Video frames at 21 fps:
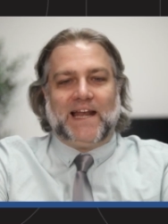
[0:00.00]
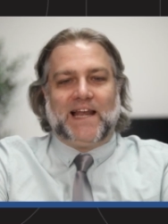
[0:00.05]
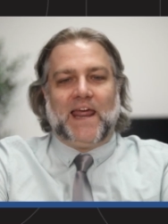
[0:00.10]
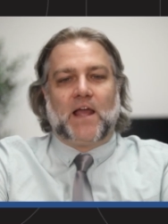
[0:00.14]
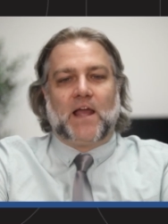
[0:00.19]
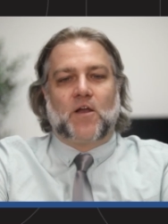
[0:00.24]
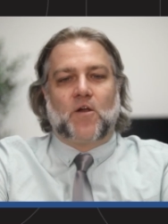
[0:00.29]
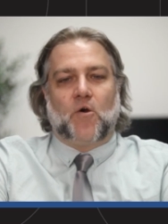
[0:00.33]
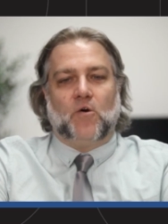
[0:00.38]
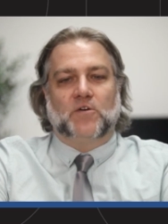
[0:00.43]

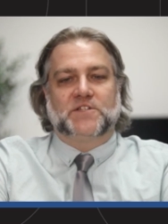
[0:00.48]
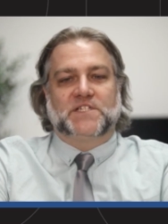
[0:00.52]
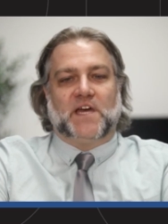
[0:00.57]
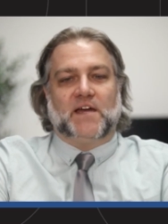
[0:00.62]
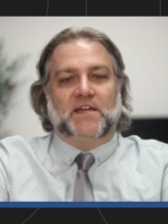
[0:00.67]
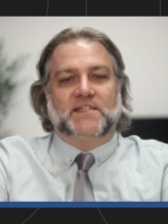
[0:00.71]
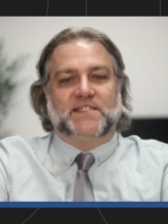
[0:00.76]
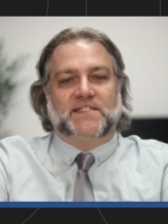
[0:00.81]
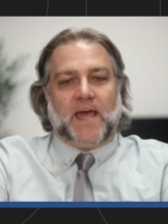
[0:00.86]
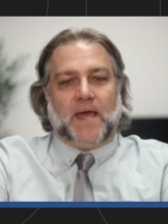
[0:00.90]
Khoza,
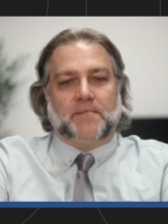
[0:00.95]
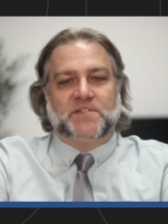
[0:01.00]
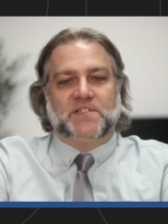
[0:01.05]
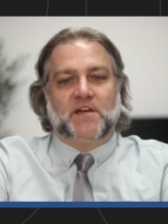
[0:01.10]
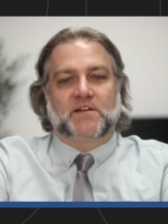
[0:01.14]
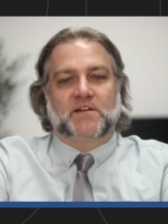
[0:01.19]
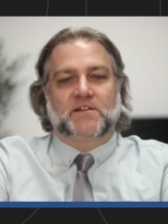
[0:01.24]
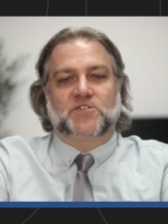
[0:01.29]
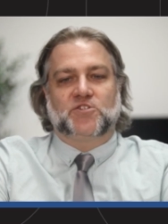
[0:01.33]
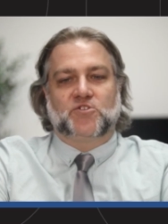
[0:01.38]

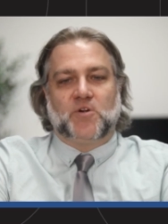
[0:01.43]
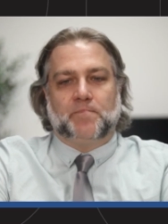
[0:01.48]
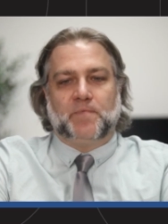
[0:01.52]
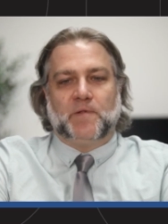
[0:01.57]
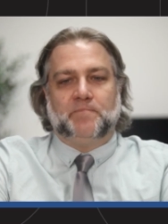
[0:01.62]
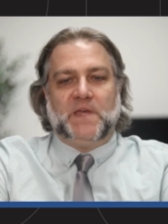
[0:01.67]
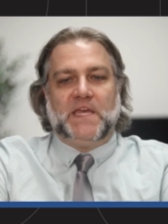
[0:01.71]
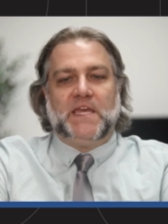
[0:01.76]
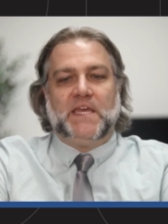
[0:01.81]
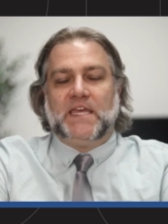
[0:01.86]
Samsung's
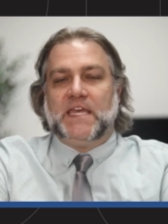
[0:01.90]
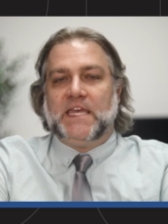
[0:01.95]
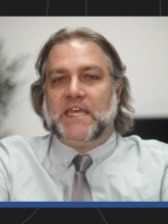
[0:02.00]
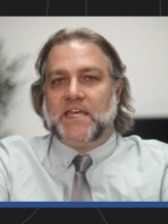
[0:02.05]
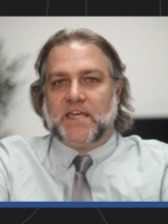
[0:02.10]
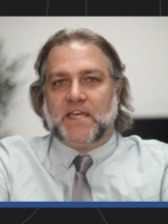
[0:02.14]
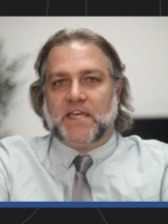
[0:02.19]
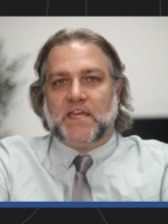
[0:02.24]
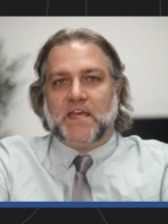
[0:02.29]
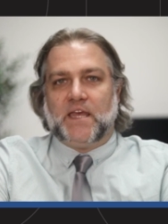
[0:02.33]

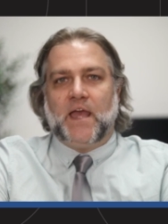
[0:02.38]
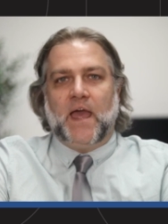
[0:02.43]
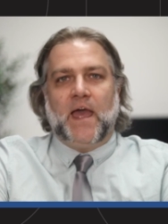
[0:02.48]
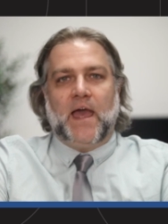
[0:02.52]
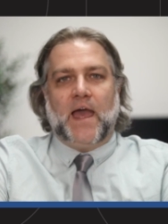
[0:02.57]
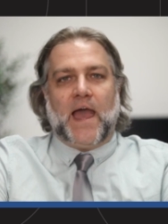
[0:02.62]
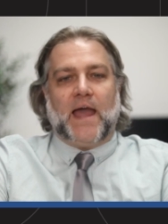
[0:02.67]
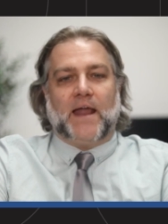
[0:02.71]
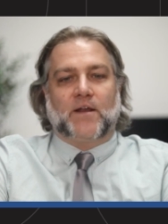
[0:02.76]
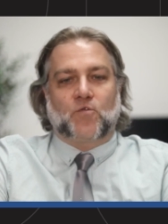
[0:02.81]
B-BBEE
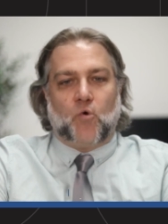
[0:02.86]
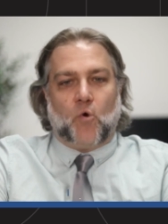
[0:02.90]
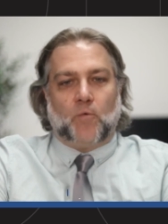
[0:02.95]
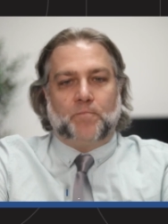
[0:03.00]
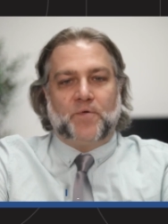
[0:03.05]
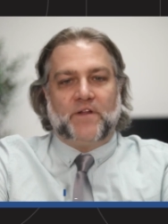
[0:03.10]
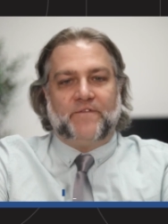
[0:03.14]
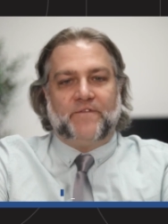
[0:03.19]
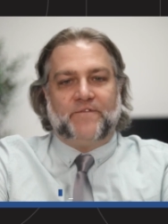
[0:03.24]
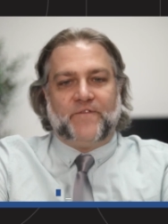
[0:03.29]
and
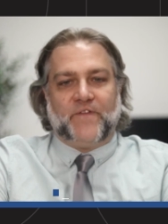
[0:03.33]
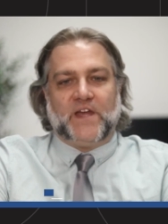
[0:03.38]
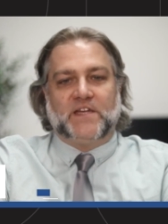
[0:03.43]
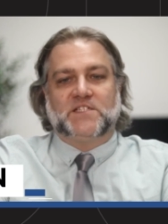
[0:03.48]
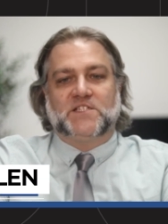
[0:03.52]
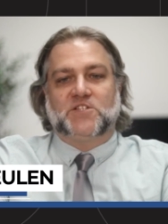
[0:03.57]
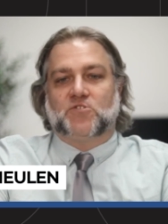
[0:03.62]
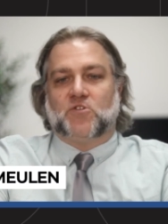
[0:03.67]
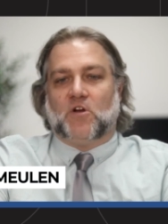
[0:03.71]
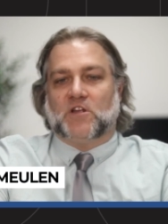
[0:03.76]
Corporate
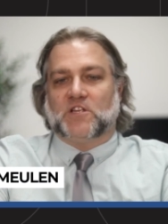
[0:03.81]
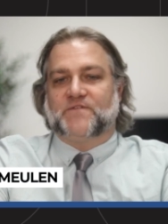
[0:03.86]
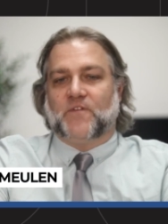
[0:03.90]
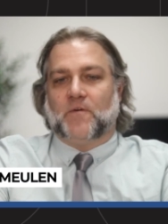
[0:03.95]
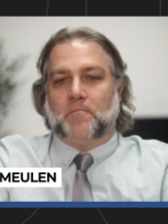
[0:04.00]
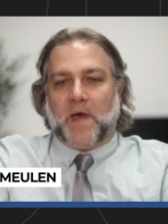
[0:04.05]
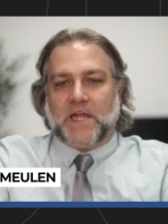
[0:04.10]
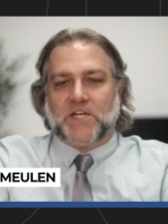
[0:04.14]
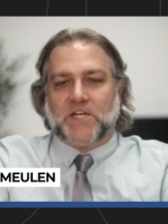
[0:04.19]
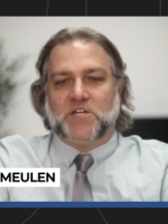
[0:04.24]
Affairs
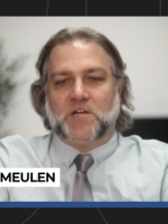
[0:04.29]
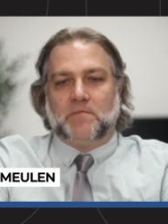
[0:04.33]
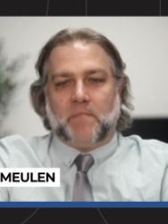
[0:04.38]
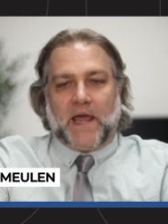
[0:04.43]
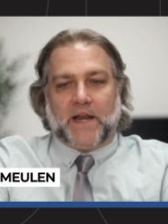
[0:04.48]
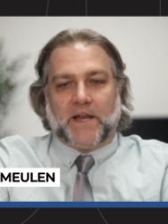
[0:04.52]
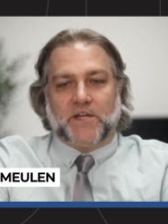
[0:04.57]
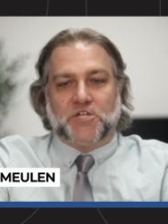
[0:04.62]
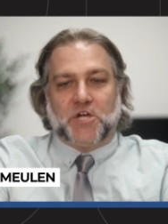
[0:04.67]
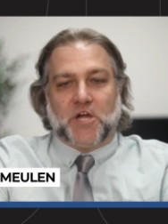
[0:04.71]
Transformation
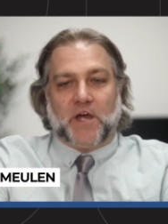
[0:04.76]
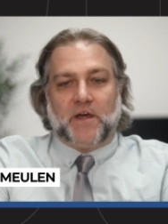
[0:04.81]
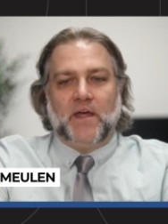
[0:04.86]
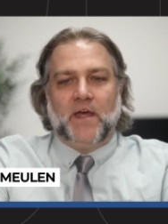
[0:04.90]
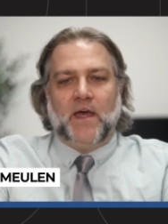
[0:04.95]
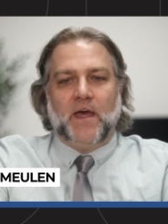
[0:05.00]
Manager,